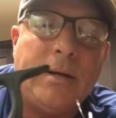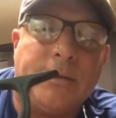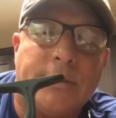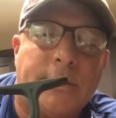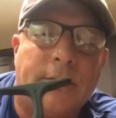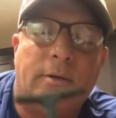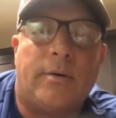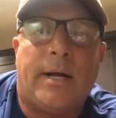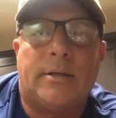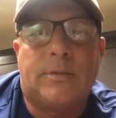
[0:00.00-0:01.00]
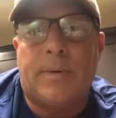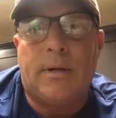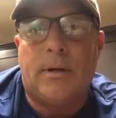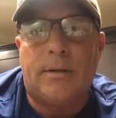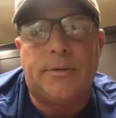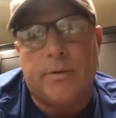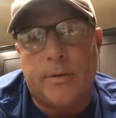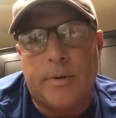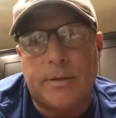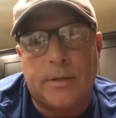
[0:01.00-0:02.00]
interested in going out and spending another
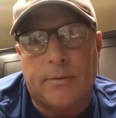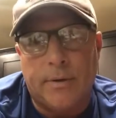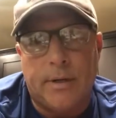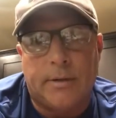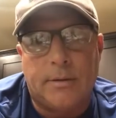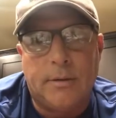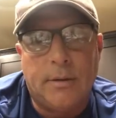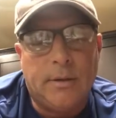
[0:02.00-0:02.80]
200 bucks on a reel